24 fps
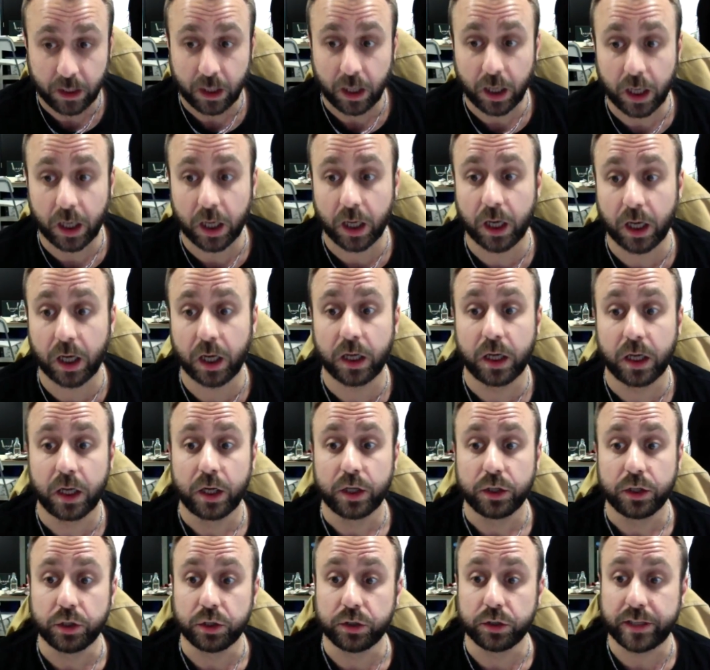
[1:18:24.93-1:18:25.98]

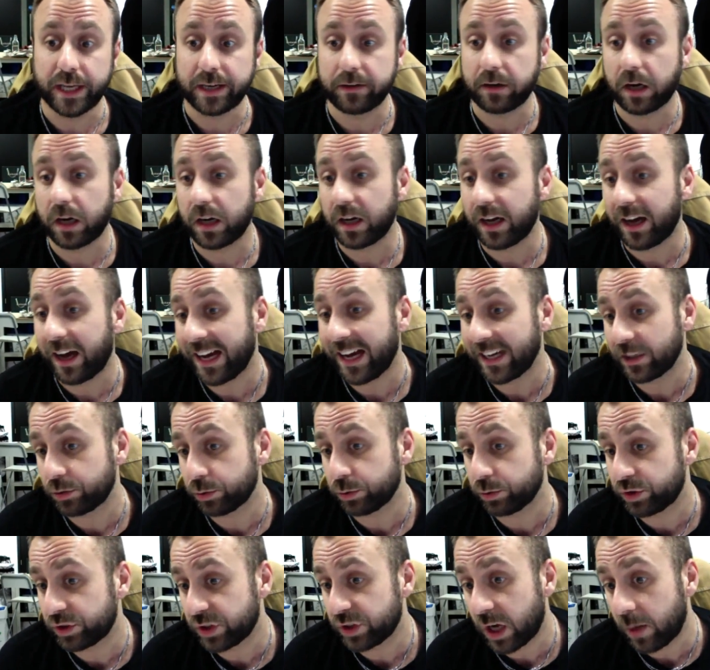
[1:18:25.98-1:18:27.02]
There are actual
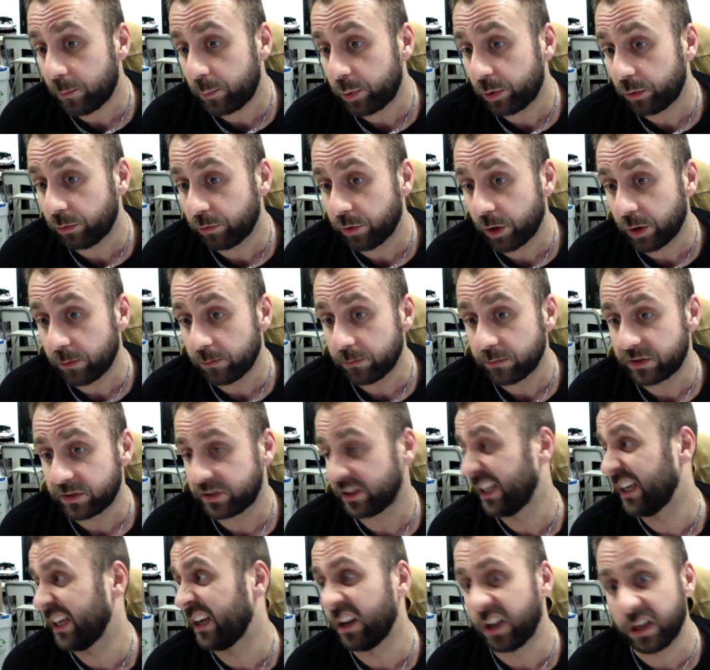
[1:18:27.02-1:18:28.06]
sample rooms
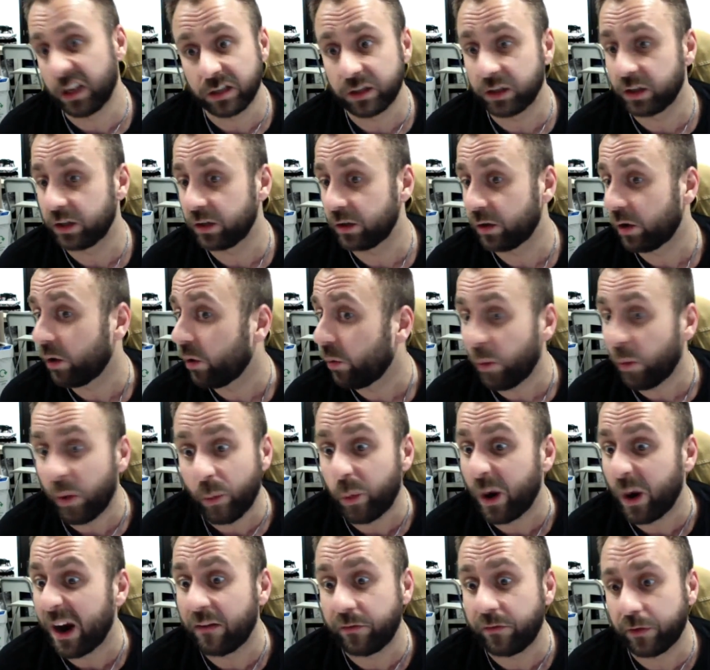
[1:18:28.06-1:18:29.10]
in London,
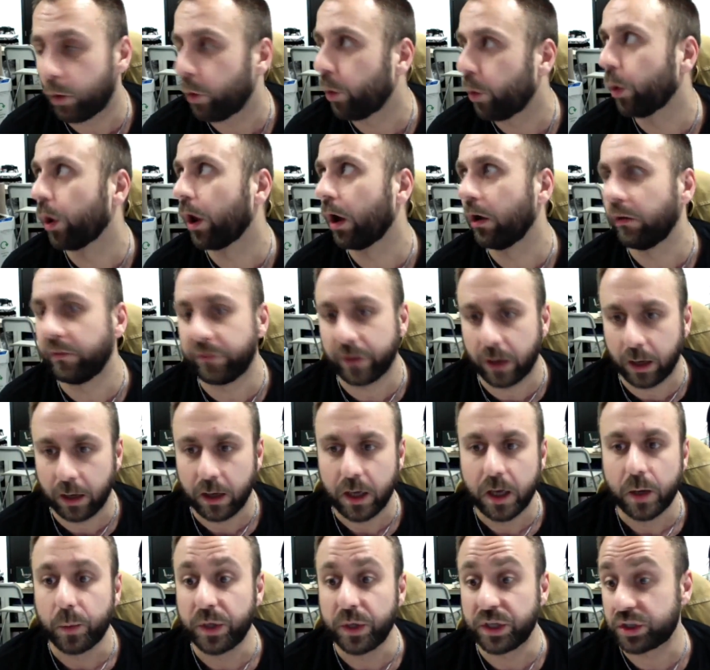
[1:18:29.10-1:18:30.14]
wherever, all over,
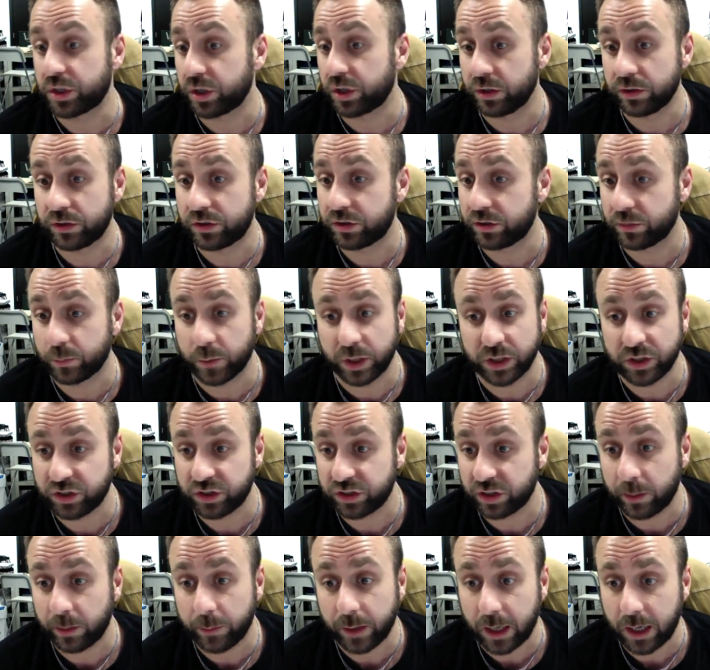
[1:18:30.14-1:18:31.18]
which can
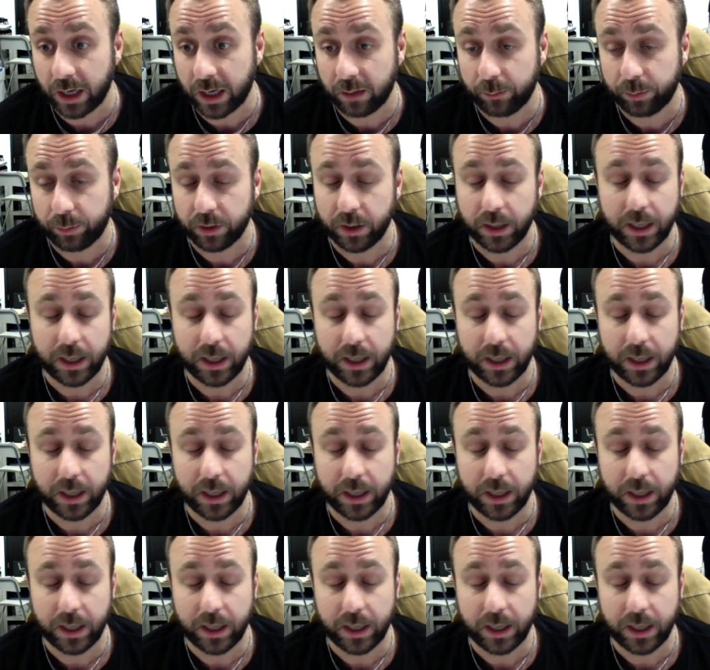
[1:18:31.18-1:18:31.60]
sew it up,